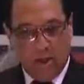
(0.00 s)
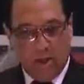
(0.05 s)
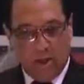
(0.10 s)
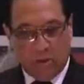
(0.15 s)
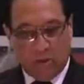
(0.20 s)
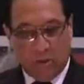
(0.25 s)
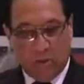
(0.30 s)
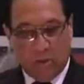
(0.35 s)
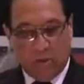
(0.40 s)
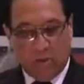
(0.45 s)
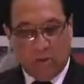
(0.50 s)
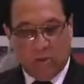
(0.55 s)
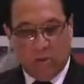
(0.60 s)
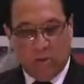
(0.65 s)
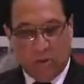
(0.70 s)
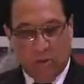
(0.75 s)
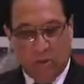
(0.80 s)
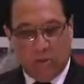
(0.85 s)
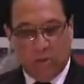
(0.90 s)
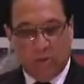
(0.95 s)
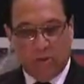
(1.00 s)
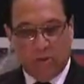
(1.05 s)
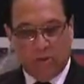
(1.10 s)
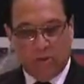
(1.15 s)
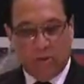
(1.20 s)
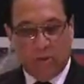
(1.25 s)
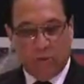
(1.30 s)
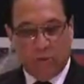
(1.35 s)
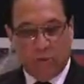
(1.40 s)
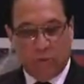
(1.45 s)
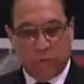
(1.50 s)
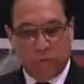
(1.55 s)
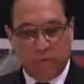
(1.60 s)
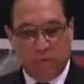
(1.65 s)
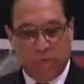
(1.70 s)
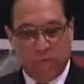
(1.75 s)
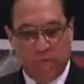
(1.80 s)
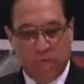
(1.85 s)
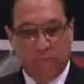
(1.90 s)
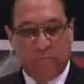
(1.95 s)
there are always issues
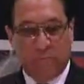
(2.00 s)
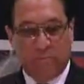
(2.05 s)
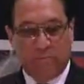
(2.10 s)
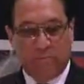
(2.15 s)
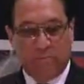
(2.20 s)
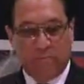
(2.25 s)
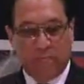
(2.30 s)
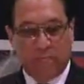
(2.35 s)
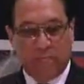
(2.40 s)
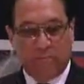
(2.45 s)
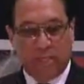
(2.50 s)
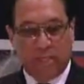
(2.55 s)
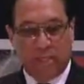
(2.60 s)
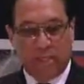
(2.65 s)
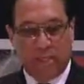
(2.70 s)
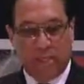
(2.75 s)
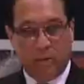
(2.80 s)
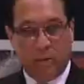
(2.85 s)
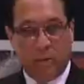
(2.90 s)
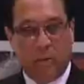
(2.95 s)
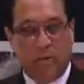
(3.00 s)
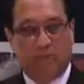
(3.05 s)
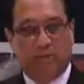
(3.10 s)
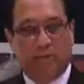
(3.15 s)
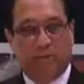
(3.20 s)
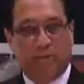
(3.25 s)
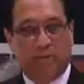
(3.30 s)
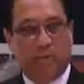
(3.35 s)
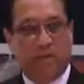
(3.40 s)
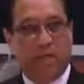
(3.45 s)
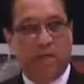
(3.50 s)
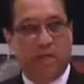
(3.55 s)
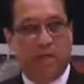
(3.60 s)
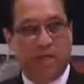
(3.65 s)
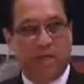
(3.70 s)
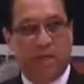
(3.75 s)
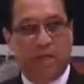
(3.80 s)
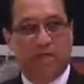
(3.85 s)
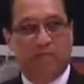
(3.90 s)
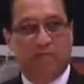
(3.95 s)
with any government settling in. We have a
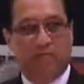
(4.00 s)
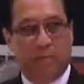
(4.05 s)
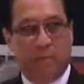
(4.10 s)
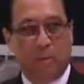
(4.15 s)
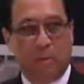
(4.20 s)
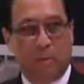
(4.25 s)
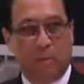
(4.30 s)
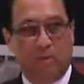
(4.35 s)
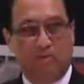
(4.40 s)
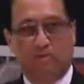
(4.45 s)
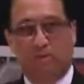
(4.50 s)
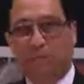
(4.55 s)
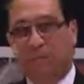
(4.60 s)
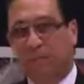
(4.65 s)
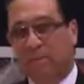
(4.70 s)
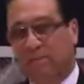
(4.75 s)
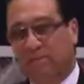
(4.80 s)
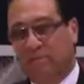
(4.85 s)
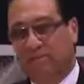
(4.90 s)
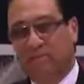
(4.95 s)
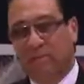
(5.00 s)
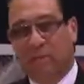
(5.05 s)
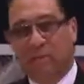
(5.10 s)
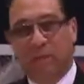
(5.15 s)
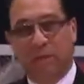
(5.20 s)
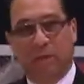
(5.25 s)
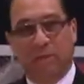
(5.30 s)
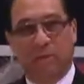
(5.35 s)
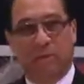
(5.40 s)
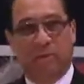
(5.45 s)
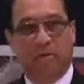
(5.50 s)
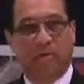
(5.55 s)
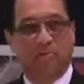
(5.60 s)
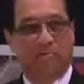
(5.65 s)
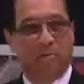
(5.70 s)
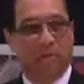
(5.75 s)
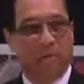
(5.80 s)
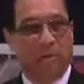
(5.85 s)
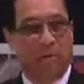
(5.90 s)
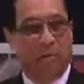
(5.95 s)
young government. We have a significant number
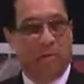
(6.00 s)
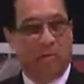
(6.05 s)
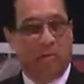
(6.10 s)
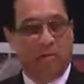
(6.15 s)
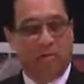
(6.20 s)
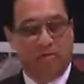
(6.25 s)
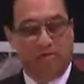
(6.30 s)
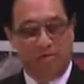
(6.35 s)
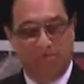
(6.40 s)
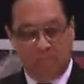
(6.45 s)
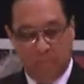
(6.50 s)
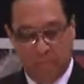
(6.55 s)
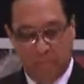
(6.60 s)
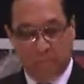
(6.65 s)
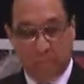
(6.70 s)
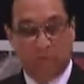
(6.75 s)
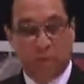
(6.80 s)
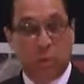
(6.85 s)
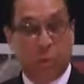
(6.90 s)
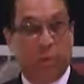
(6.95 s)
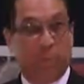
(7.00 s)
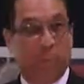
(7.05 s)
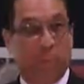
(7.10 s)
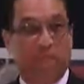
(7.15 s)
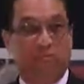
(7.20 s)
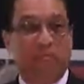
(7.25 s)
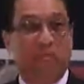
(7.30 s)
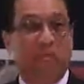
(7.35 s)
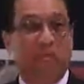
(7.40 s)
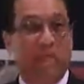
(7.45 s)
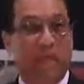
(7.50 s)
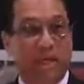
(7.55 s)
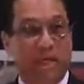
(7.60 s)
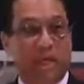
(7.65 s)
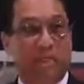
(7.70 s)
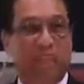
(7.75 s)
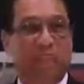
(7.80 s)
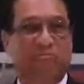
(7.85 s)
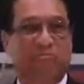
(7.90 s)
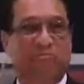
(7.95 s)
of members who have never been
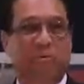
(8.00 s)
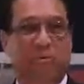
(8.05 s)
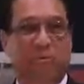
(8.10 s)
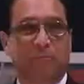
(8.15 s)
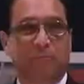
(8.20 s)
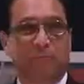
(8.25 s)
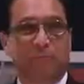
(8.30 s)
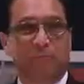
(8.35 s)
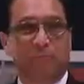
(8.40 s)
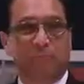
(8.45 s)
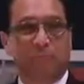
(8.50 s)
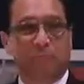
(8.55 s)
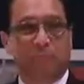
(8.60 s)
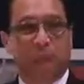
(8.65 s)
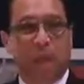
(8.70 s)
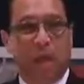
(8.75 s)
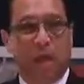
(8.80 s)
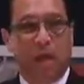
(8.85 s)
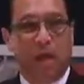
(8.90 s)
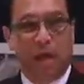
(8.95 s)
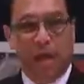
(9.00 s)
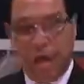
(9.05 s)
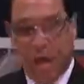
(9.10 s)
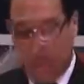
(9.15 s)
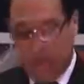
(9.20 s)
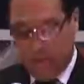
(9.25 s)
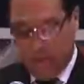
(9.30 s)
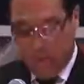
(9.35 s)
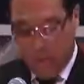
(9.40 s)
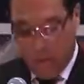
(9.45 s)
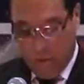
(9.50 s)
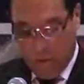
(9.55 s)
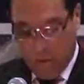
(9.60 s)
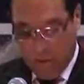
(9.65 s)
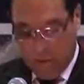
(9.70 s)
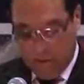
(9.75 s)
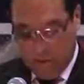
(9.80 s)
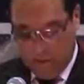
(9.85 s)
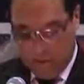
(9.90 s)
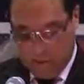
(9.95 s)
elected before. And they're
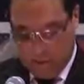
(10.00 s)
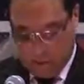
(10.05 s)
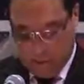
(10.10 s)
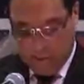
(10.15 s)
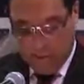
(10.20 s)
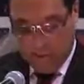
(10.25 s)
always